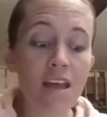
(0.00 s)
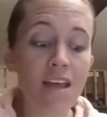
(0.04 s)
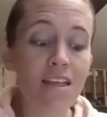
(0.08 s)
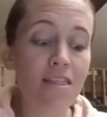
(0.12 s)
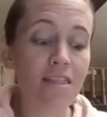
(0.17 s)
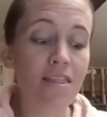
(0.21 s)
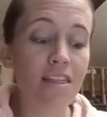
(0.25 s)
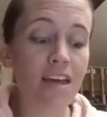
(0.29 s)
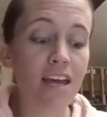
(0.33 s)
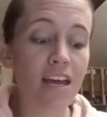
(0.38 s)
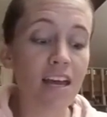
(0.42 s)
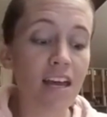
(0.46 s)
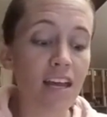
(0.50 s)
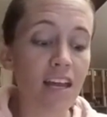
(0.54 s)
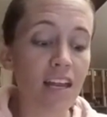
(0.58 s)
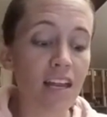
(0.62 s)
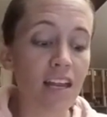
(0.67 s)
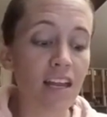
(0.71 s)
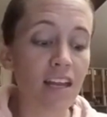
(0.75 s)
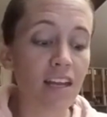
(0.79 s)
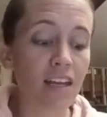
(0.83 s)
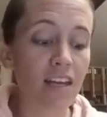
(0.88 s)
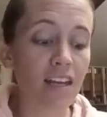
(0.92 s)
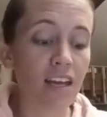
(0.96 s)

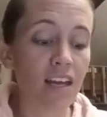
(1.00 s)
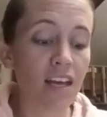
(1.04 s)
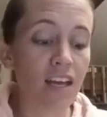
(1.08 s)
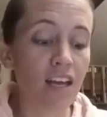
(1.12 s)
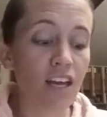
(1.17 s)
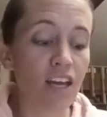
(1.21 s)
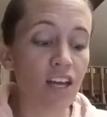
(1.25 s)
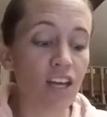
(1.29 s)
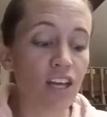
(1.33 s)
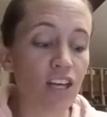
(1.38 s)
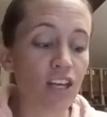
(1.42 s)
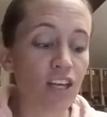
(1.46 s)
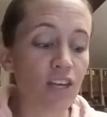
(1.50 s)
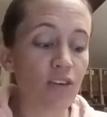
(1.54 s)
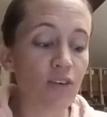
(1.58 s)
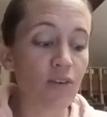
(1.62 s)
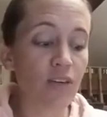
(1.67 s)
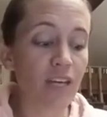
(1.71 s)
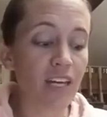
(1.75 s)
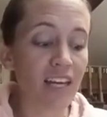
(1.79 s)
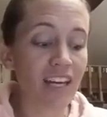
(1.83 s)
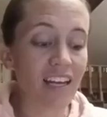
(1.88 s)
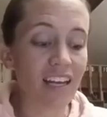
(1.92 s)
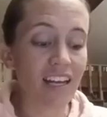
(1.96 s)
then you
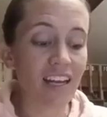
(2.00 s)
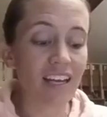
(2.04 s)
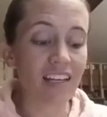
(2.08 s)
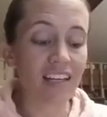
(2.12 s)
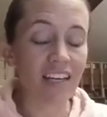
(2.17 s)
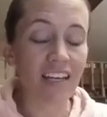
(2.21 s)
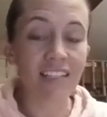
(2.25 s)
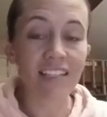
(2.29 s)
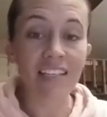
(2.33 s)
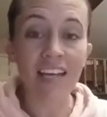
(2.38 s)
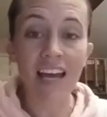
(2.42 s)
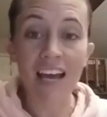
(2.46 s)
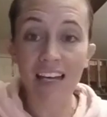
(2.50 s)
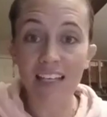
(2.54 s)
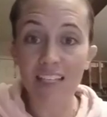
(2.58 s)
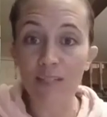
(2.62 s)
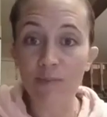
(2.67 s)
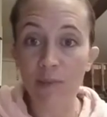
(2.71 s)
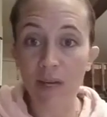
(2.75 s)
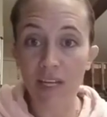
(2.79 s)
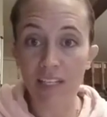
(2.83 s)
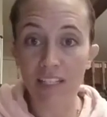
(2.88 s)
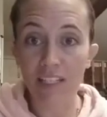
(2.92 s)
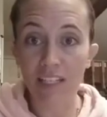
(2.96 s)
get a text
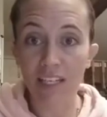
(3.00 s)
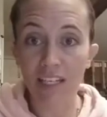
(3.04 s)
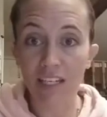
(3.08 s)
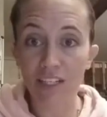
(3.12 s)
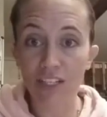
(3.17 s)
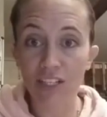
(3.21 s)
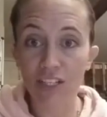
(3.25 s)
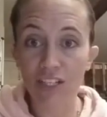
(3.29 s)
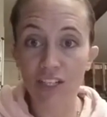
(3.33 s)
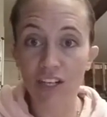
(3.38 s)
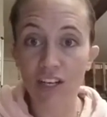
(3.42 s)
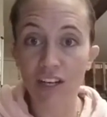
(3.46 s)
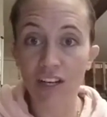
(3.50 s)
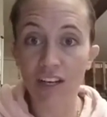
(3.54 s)
message